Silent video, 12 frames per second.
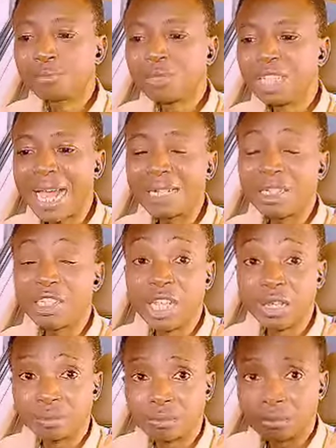Like they
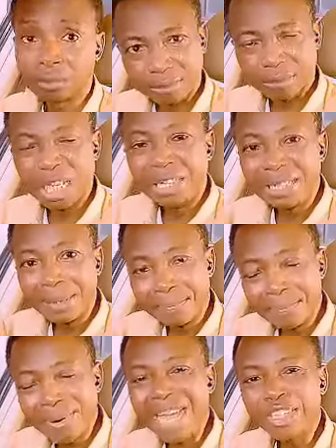say, the
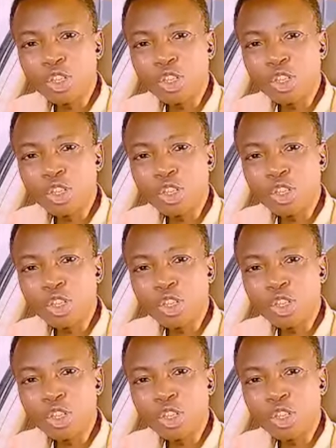price